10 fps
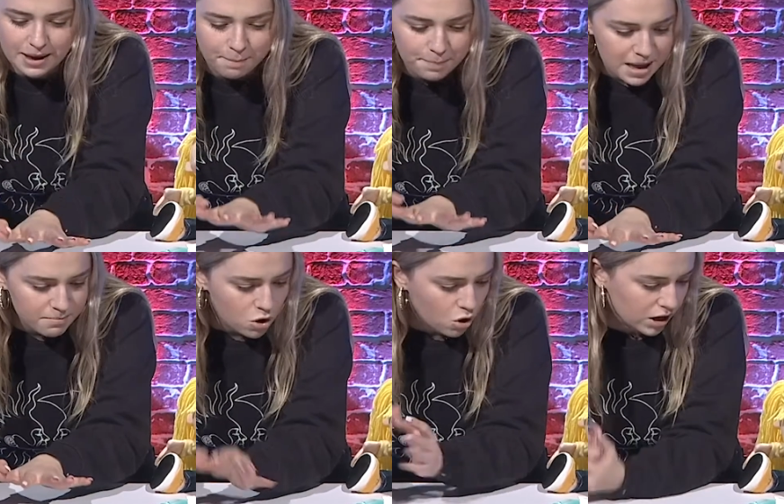it a bit
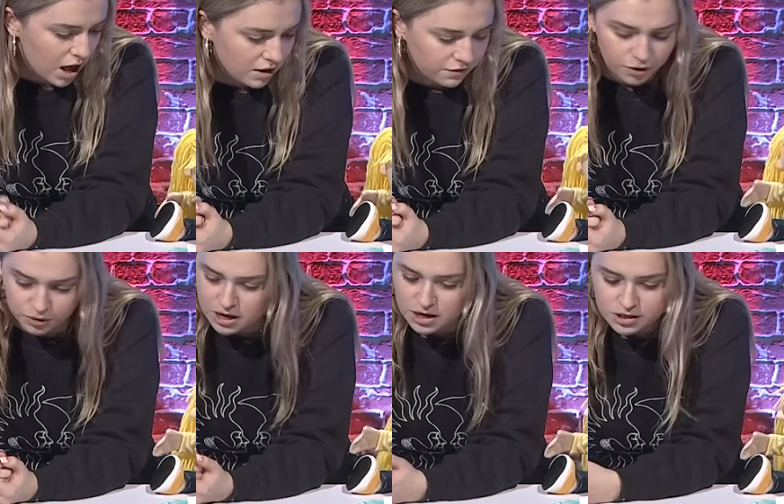more colourful.
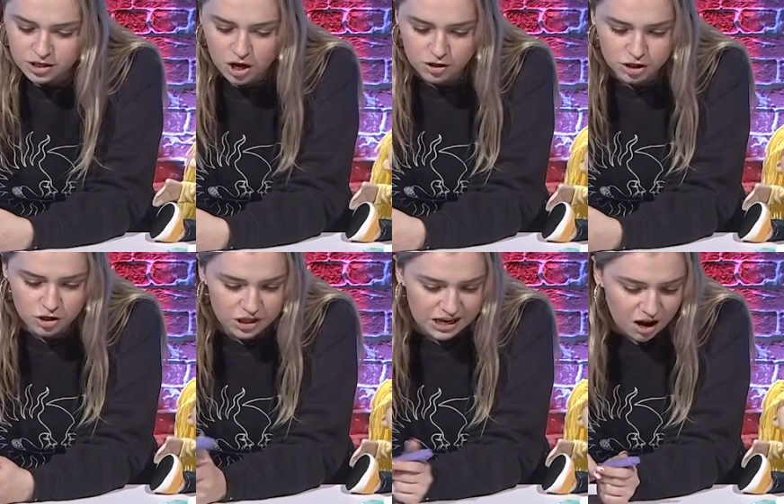So do you
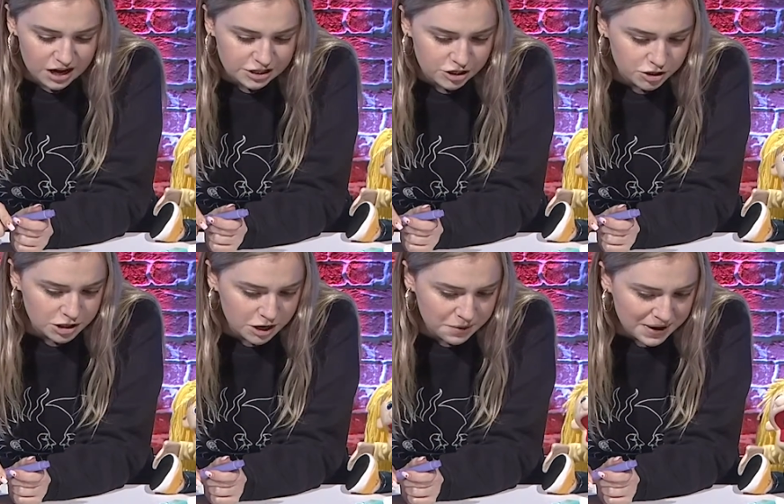think I should
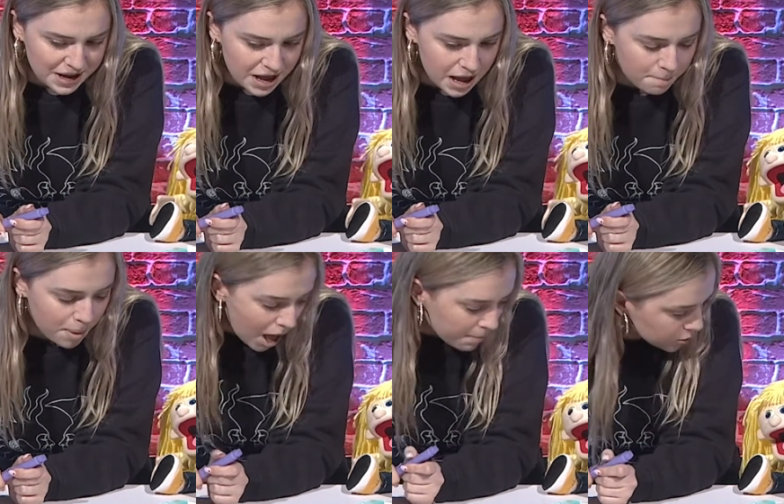do a
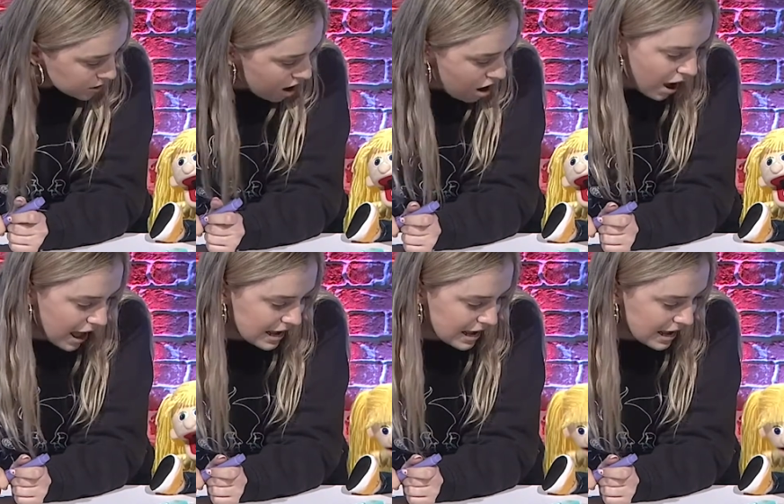purple sky?